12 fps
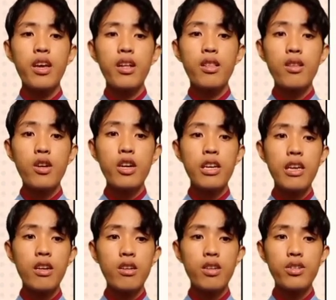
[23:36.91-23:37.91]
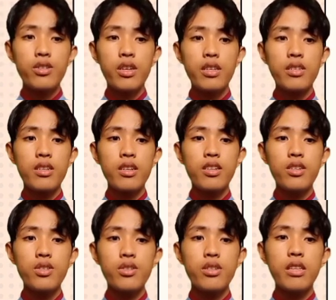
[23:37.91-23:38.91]
learning English as an
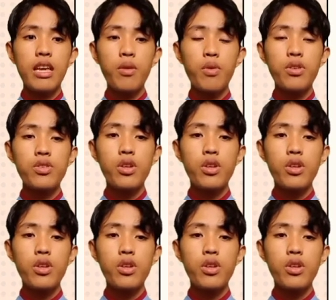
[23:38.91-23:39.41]
additional language